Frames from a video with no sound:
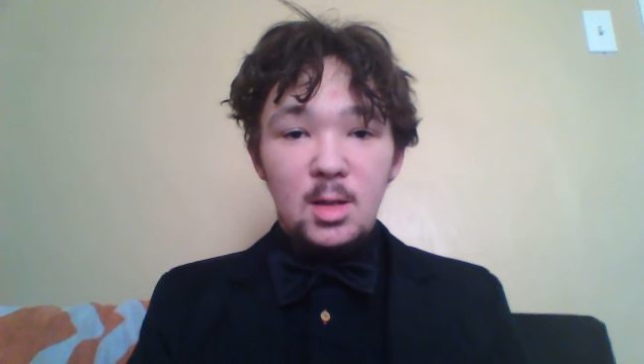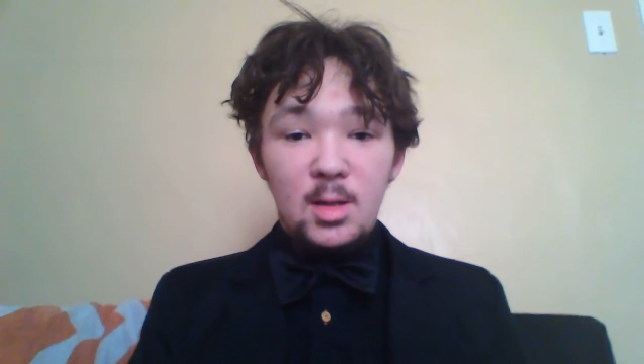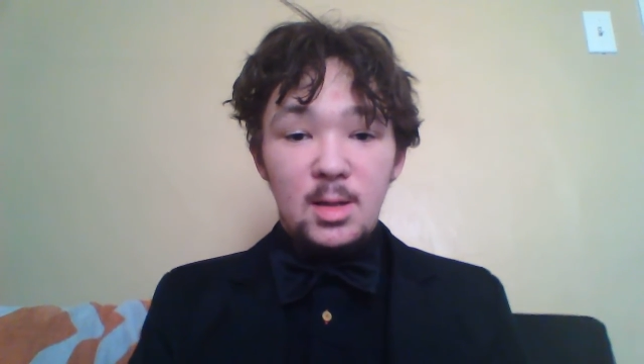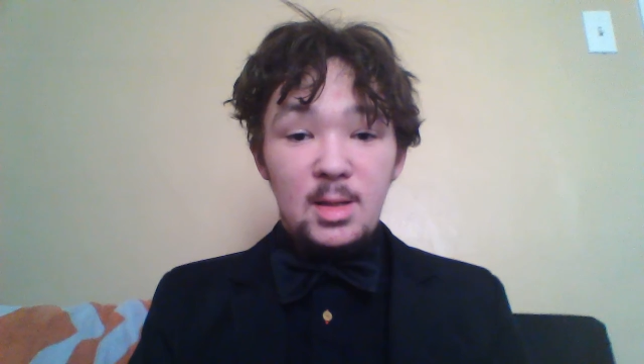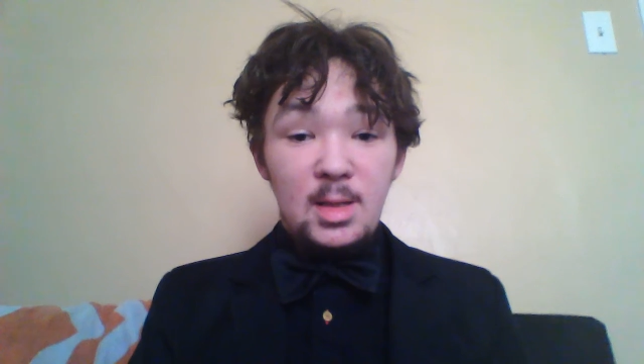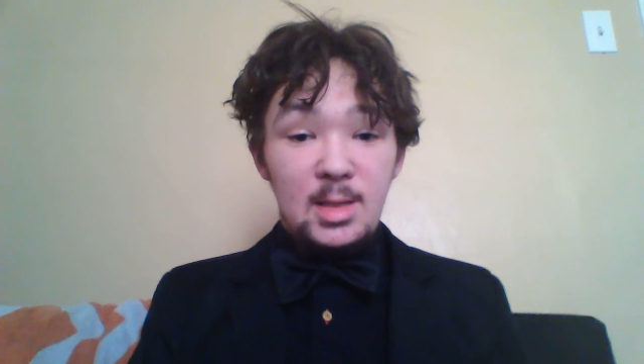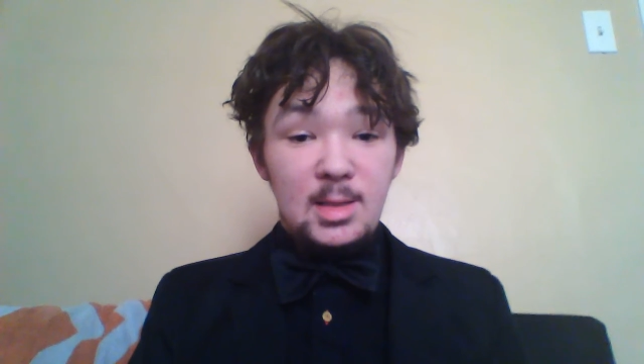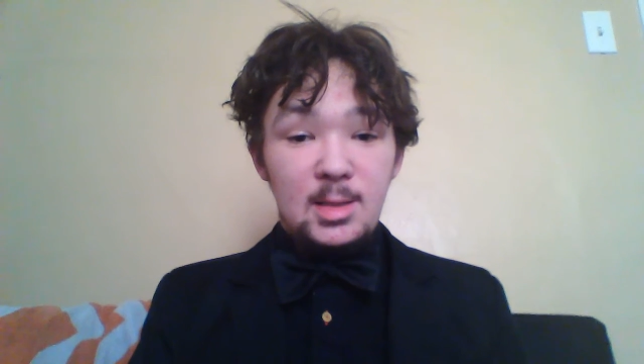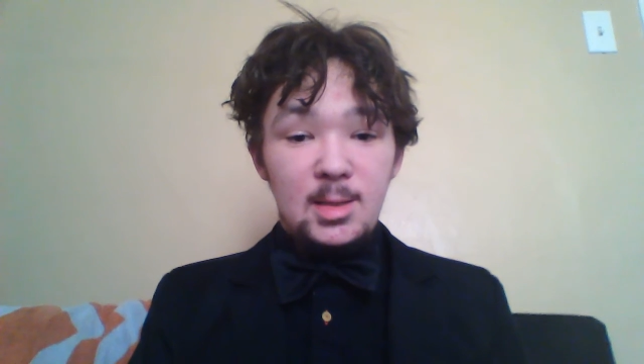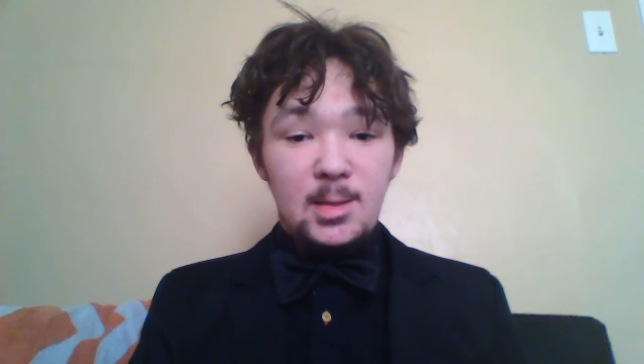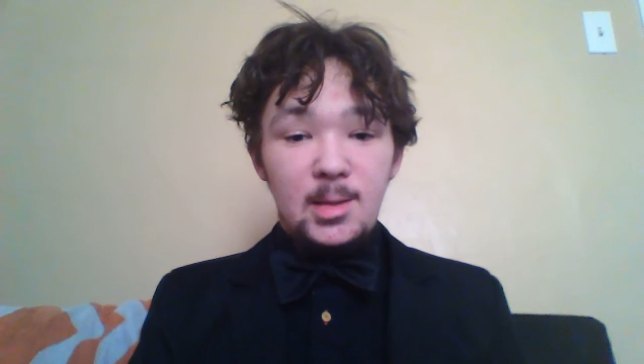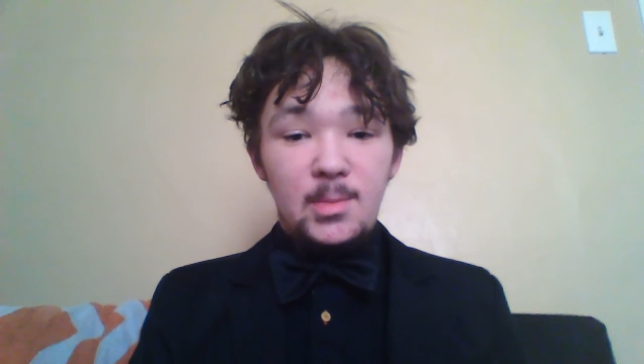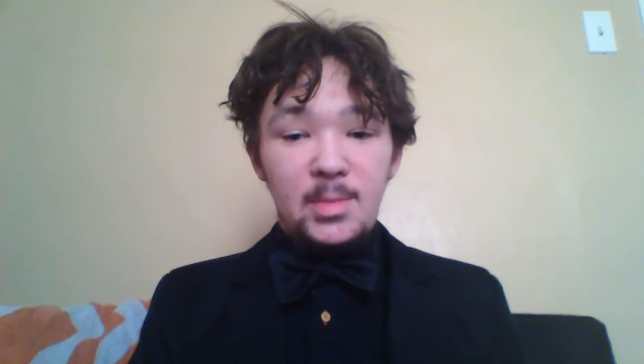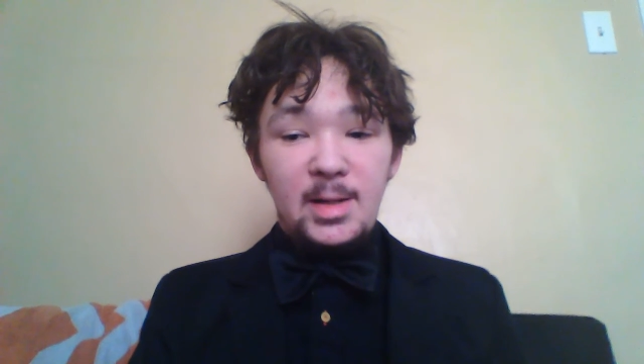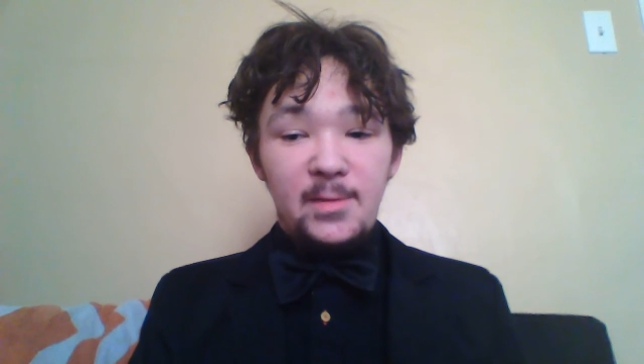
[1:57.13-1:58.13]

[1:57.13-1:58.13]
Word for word: This is going to be a